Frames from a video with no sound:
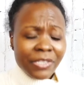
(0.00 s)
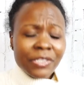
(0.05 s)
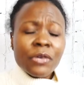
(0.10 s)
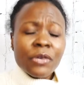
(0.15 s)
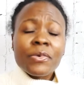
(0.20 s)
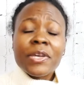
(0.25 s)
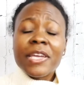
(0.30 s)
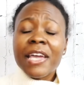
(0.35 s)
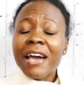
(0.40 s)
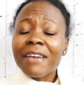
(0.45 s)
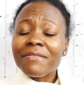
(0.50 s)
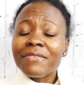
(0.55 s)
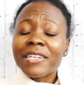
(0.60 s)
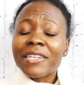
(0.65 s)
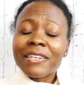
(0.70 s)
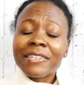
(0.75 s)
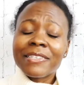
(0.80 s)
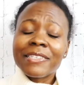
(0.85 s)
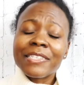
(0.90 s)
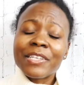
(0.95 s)
So we have to
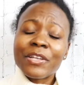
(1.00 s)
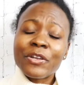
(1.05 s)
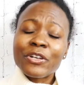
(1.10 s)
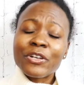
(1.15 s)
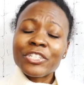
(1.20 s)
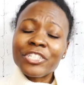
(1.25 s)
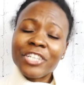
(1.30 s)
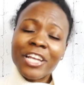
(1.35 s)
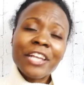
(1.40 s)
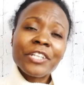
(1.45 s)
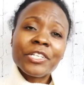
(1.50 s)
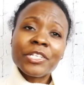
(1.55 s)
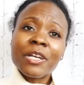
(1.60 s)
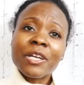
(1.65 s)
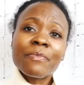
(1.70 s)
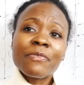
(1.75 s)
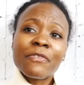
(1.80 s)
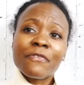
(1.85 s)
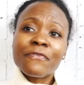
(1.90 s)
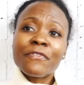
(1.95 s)
consider
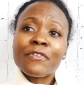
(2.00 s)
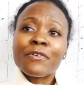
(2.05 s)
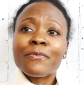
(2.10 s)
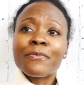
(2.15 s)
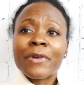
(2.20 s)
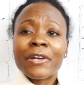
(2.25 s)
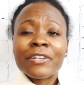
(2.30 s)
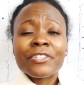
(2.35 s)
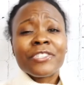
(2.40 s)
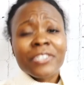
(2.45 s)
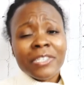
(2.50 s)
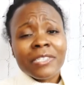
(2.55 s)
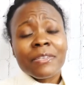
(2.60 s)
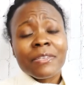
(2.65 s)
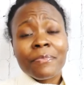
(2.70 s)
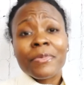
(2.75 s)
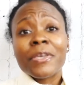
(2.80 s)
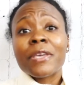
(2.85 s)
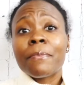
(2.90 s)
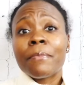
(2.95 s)
changing up the footwear just
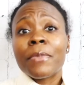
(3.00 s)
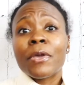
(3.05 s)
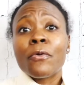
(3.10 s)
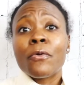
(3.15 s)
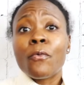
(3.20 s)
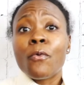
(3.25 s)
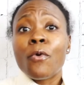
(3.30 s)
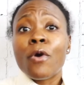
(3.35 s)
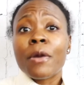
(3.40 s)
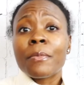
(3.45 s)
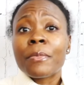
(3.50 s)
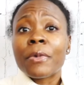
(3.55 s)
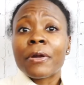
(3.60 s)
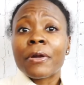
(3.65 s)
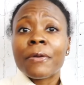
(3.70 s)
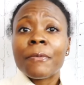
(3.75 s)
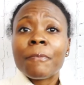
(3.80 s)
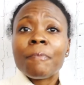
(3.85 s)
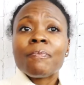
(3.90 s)
to be a bit warmer.